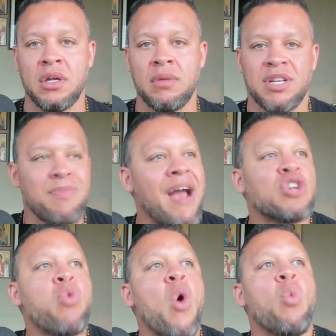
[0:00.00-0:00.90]
because marriage
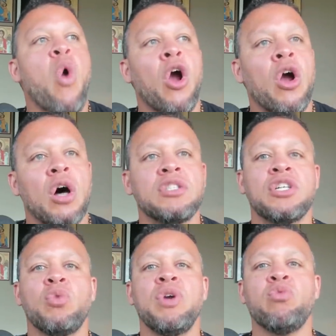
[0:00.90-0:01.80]
won't work
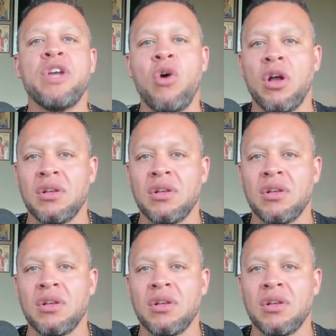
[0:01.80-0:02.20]
until we re